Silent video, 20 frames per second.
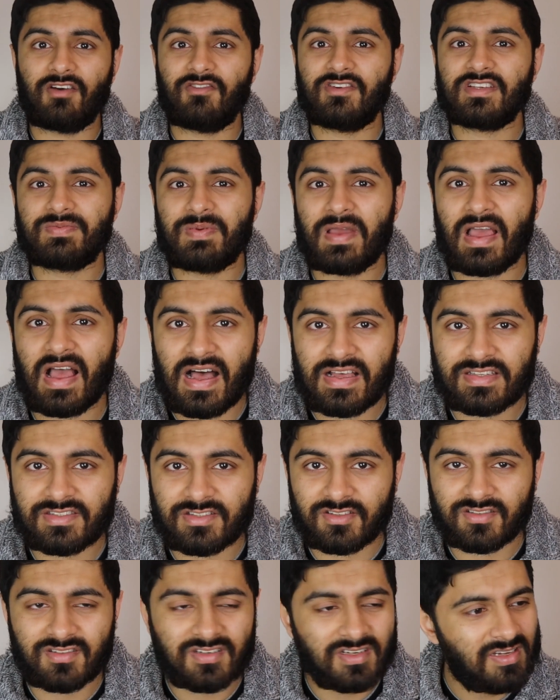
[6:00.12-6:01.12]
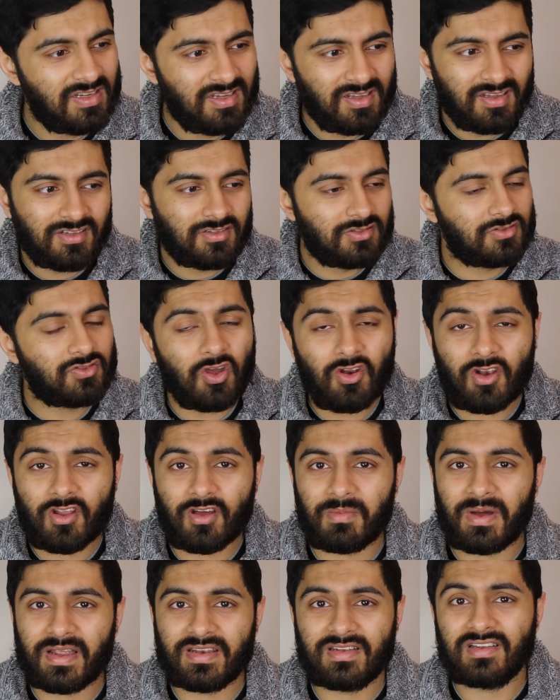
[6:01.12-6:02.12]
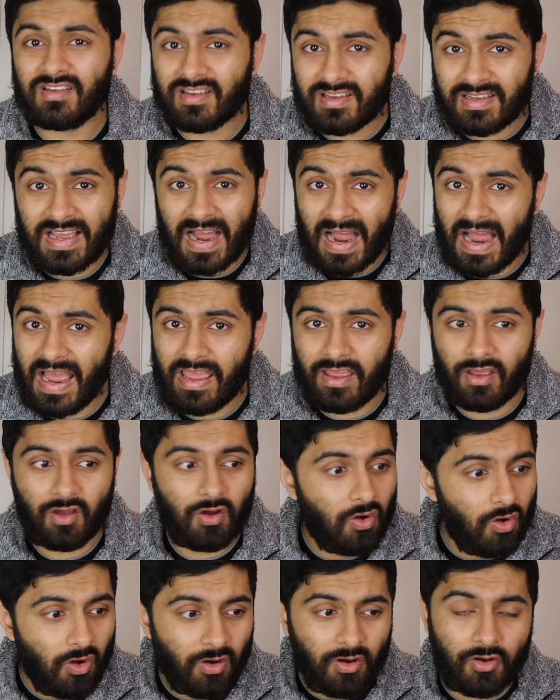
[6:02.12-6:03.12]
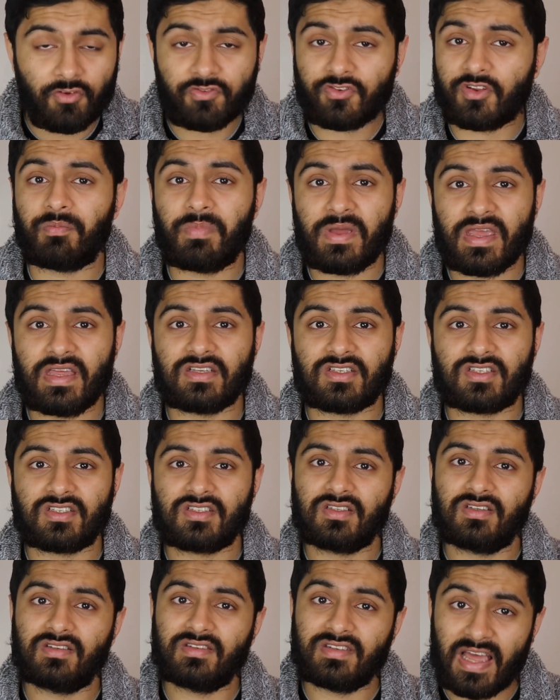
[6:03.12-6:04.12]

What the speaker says: I respect Hazard. Zola, man, guy, on and off the pitch.